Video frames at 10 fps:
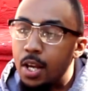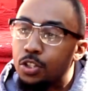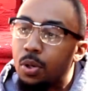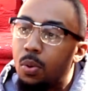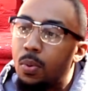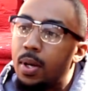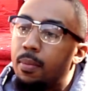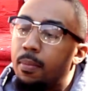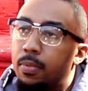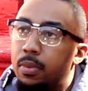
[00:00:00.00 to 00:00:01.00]
So
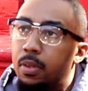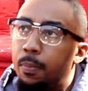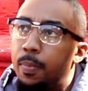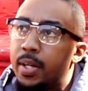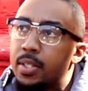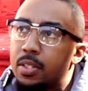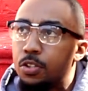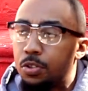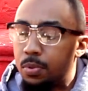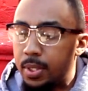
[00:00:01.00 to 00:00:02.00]
the biggest
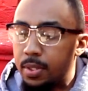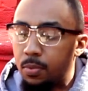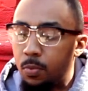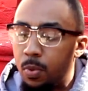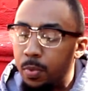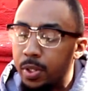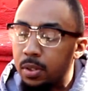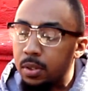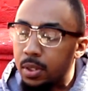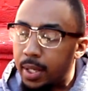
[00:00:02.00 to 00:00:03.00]
issue is when we
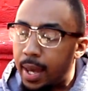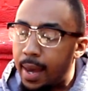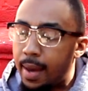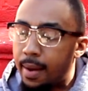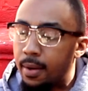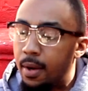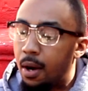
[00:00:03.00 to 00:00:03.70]
look at,